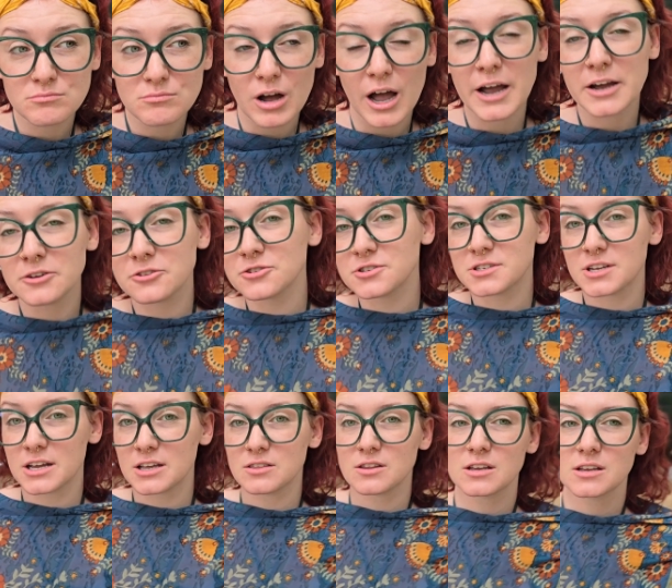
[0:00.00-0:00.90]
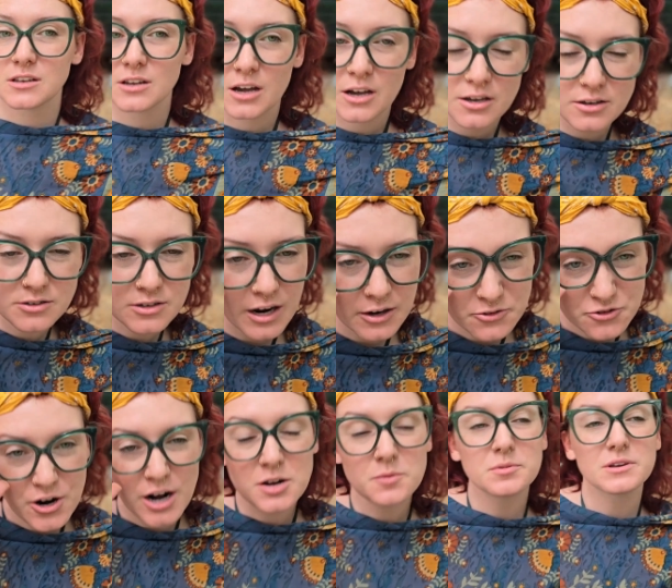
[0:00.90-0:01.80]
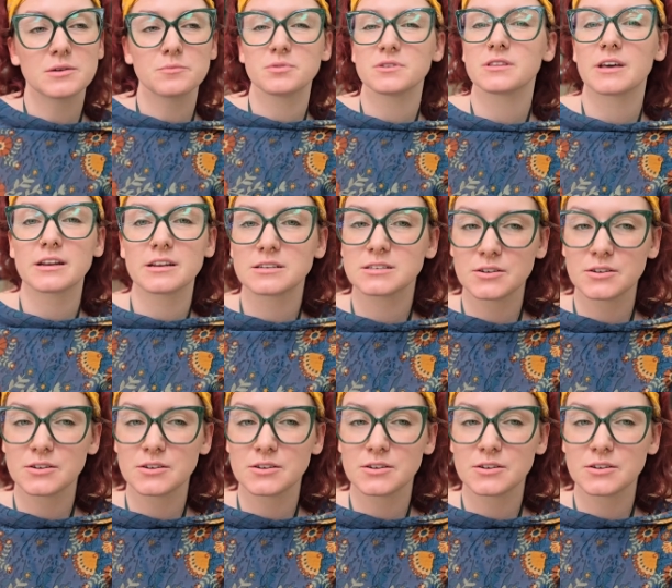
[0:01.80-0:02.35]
I understand that I try to be empathetic.